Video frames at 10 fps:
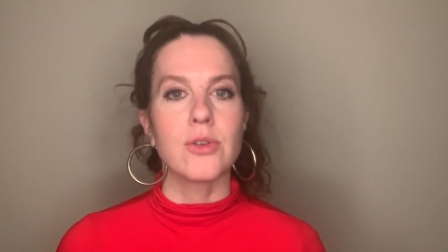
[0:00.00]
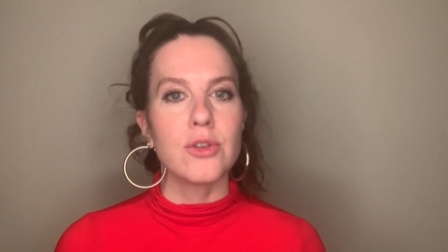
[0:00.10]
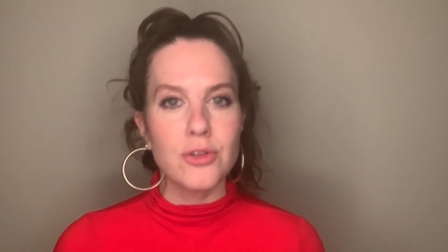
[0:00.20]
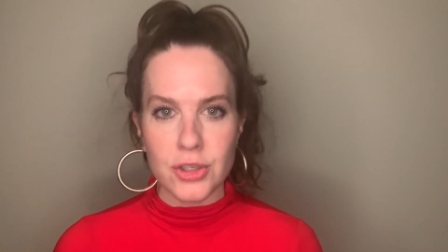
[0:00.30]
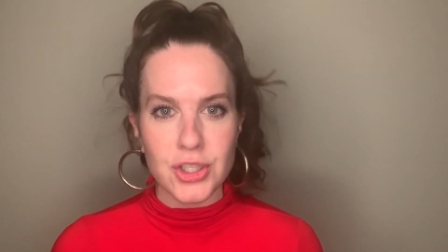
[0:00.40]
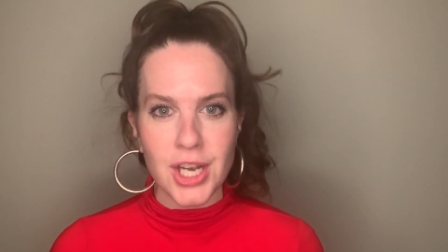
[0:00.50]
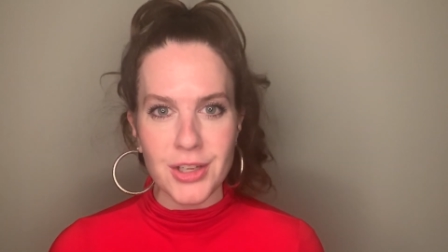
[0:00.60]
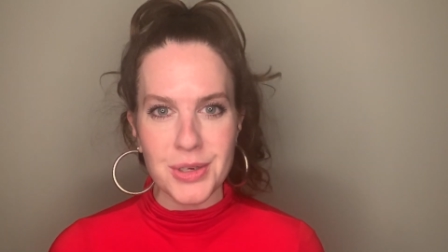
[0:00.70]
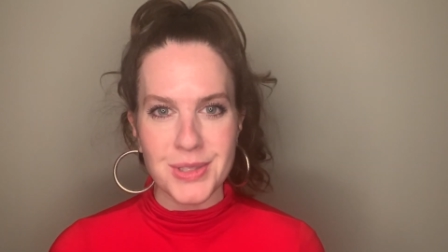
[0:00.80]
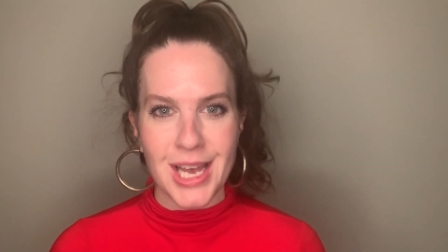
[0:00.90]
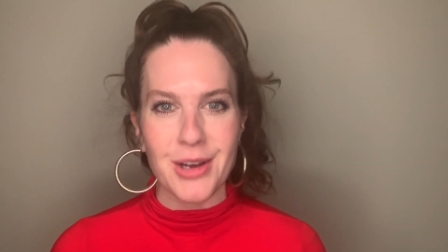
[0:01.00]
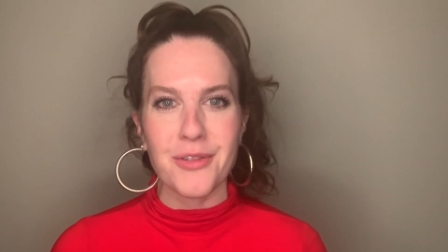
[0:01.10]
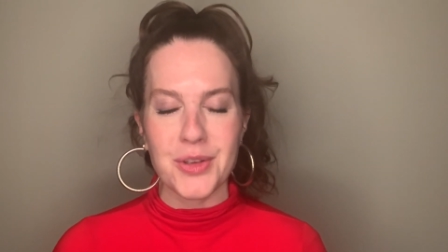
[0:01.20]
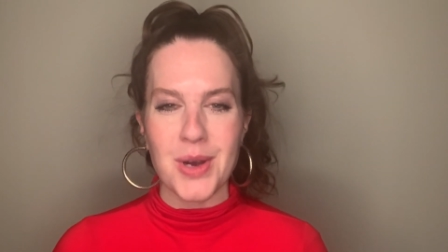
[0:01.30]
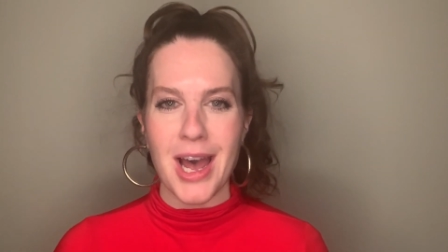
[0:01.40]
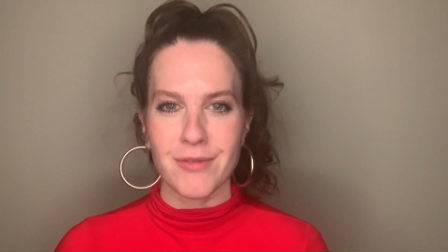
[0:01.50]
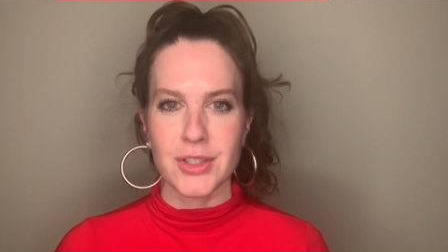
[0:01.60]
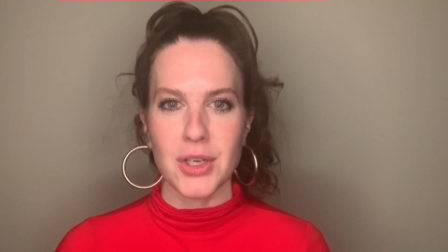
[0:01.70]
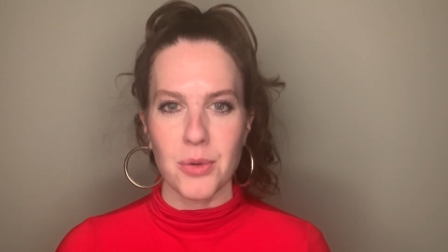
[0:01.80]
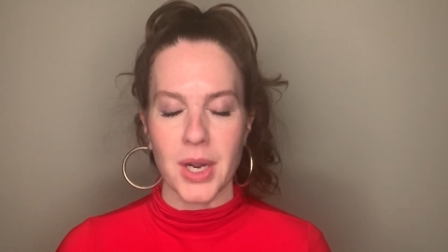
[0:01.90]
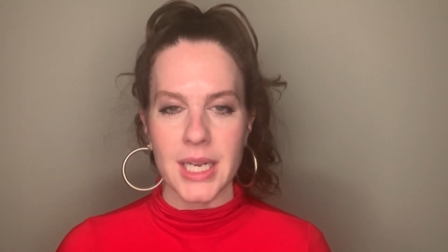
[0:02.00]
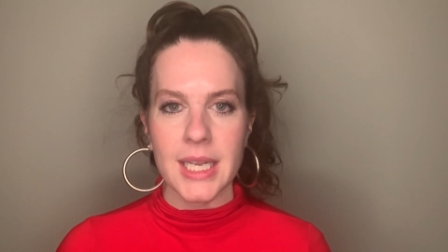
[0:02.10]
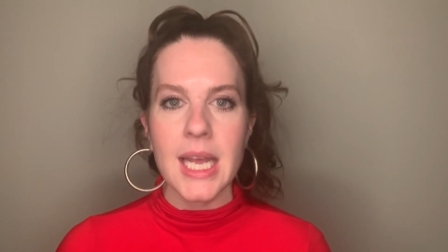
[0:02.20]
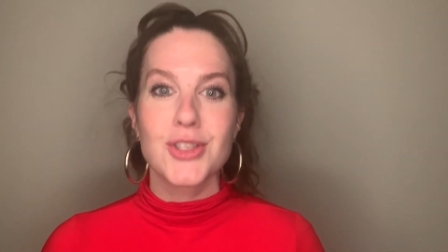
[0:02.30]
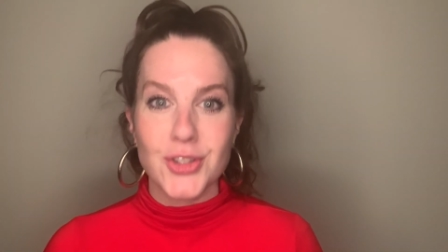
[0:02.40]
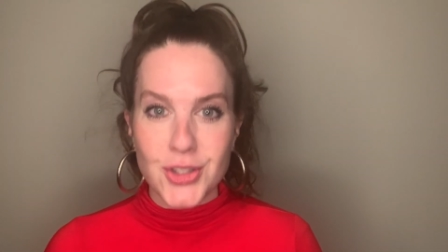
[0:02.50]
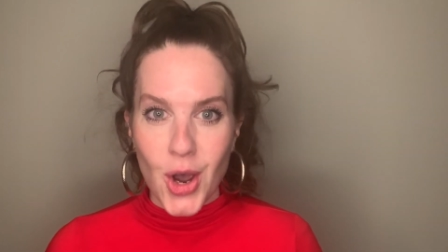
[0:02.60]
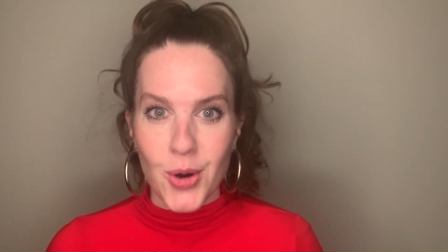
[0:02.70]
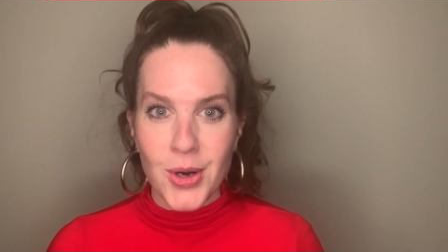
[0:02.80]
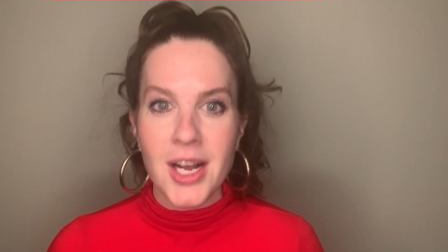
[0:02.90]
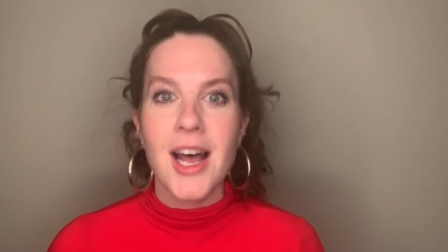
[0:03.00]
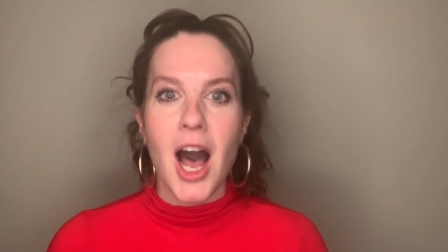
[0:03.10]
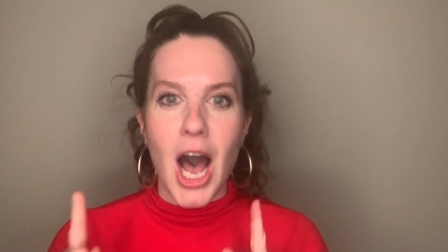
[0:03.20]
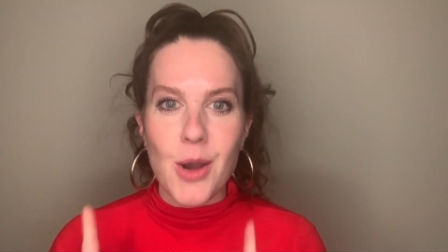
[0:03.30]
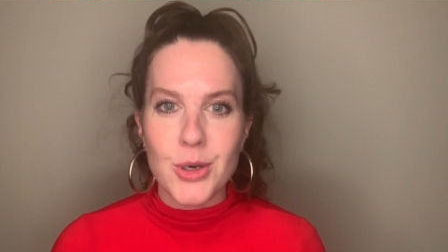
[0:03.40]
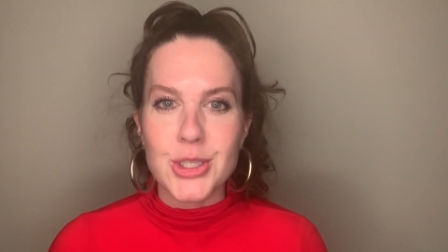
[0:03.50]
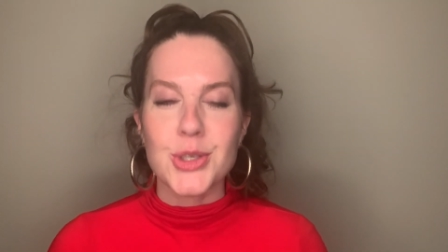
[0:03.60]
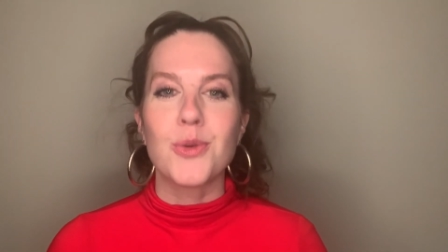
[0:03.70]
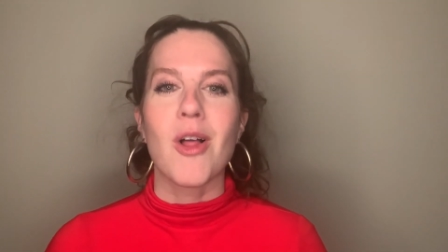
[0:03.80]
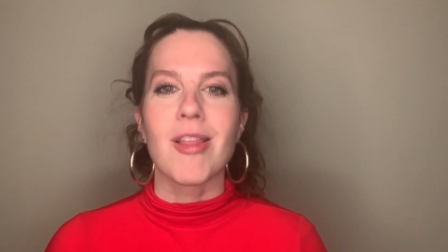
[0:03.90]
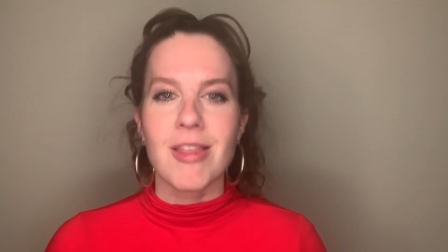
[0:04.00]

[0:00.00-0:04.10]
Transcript: so you should check those out if you haven't already. So I wish you